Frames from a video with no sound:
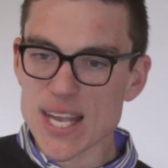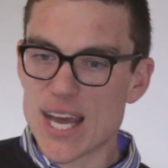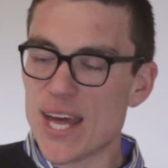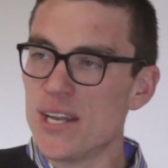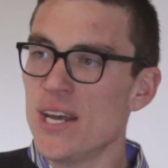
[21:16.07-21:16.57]

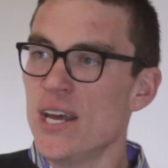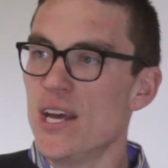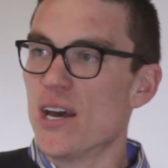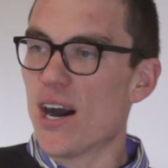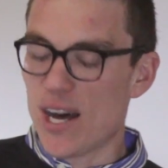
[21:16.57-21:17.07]
and
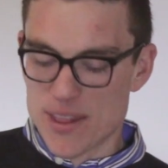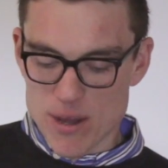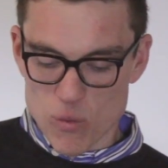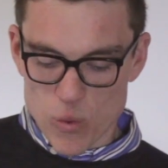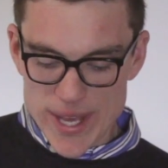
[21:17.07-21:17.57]

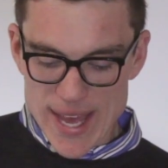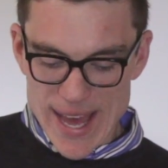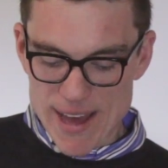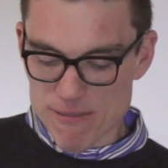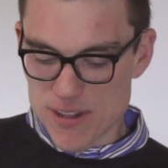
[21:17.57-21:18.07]
that we
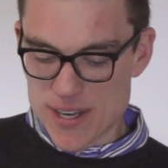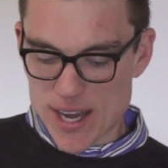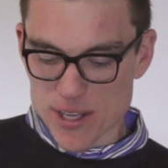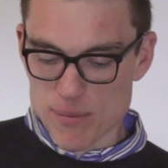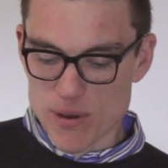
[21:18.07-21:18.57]
have the
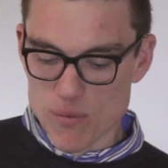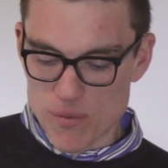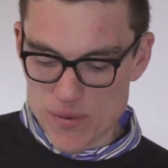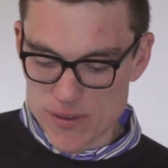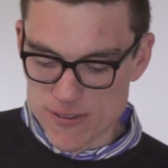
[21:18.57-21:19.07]
document
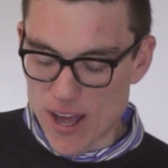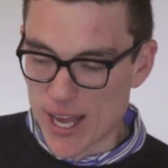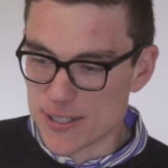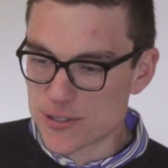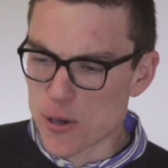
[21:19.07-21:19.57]

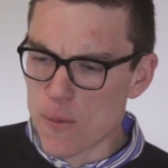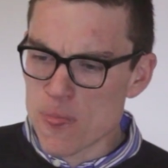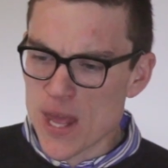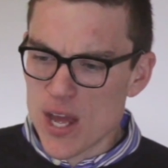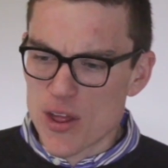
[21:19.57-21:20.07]
signed. So
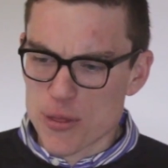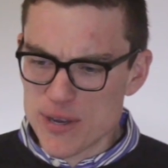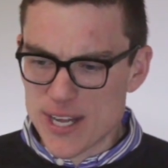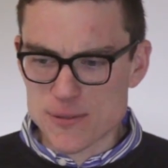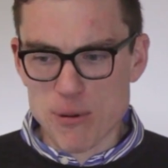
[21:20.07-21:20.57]

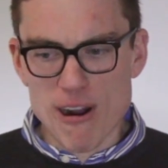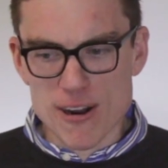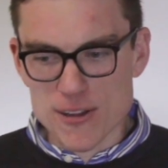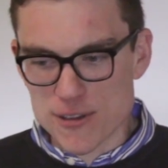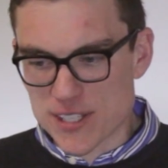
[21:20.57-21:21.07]
3 days prior to
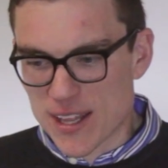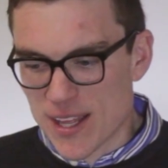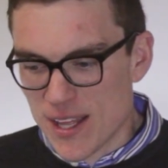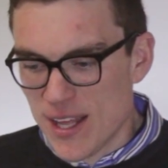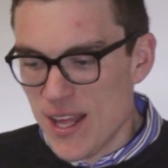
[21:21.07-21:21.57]
closing.
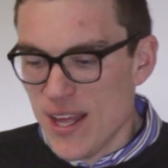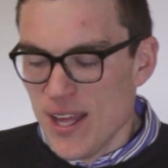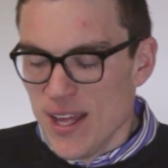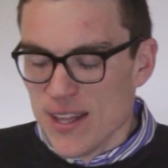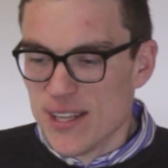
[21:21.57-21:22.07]

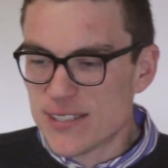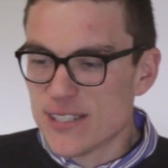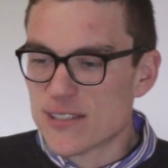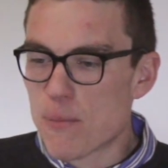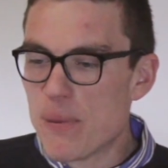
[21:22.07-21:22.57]
This
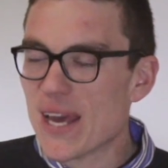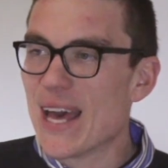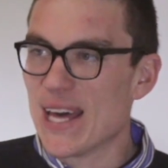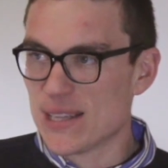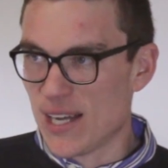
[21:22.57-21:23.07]
is the big
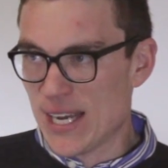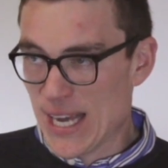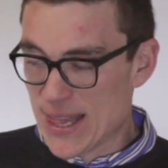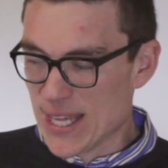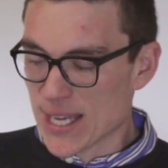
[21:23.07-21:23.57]
headline,
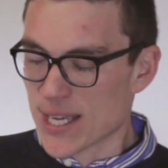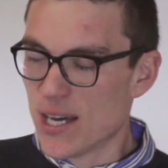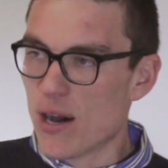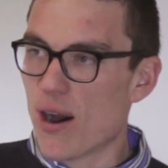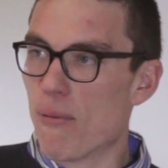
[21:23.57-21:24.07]
I think,
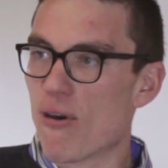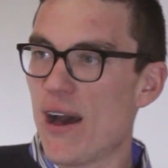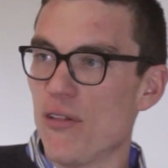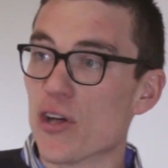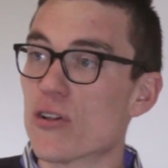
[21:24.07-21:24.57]

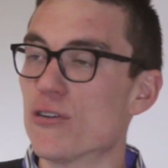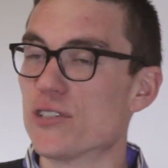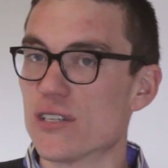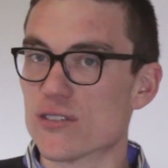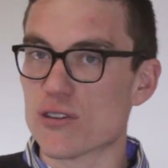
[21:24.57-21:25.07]
around the
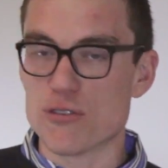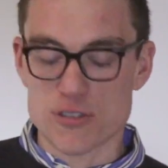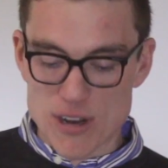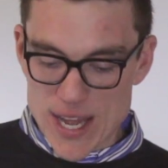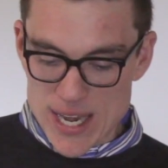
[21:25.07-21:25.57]
closing
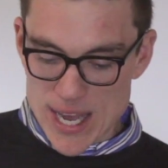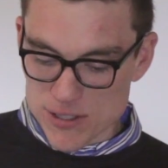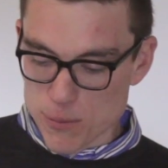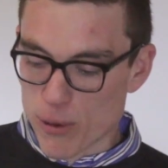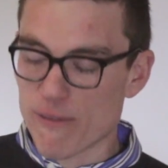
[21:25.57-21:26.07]
disclosure, and
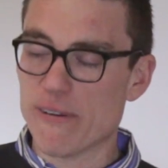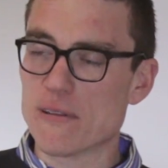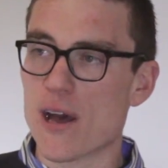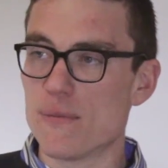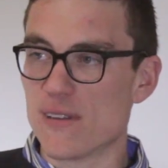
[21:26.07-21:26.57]
now's a
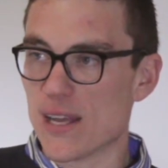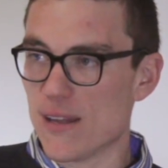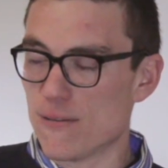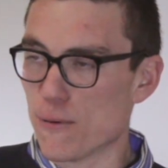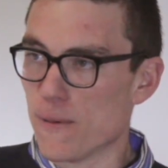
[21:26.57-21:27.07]
perfect time to get
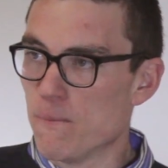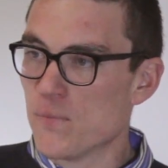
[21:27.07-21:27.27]
into it.